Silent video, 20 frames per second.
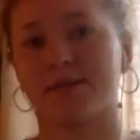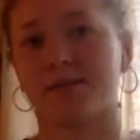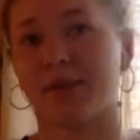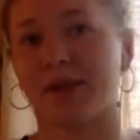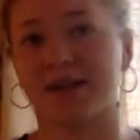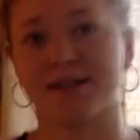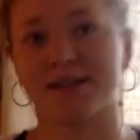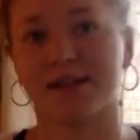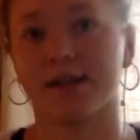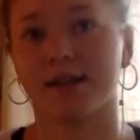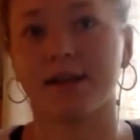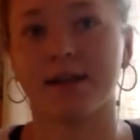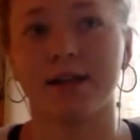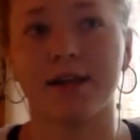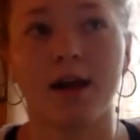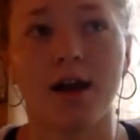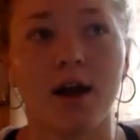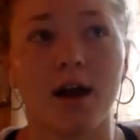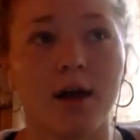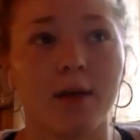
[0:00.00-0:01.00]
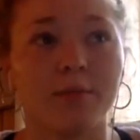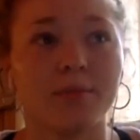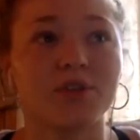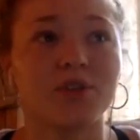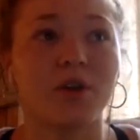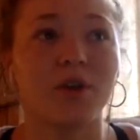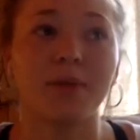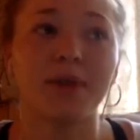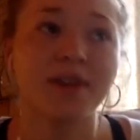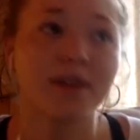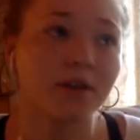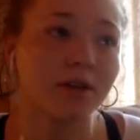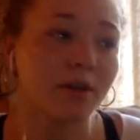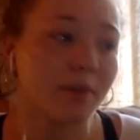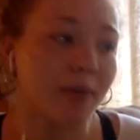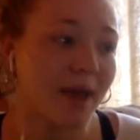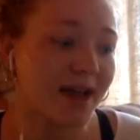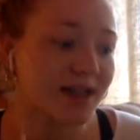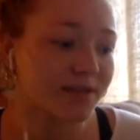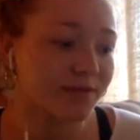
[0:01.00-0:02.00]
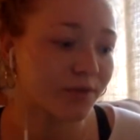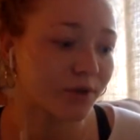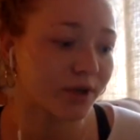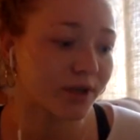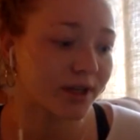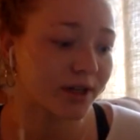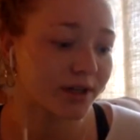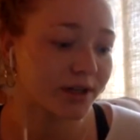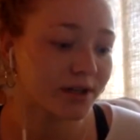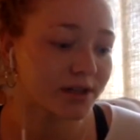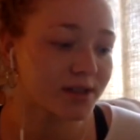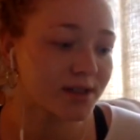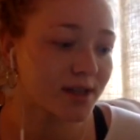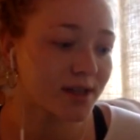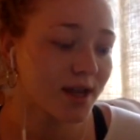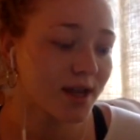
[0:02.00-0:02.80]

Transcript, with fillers: basically. Mm-hmm. So I've been there the past 4 years,